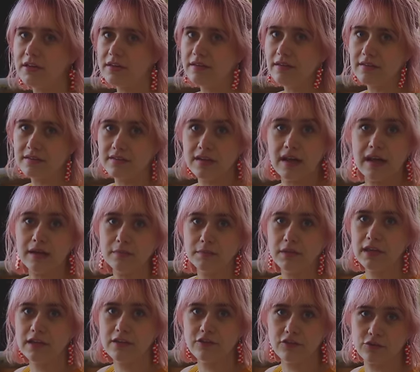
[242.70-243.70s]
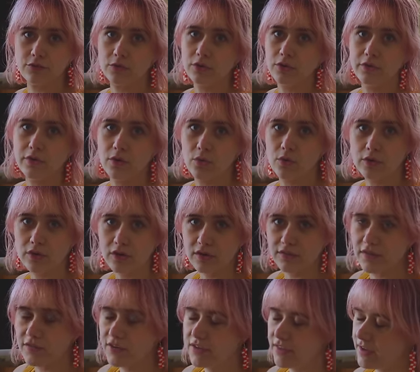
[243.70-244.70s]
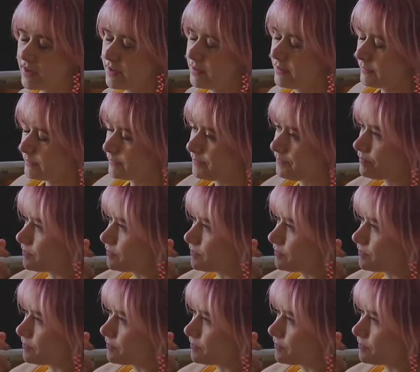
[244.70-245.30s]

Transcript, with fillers: it into the timeline just so I know the order of everything.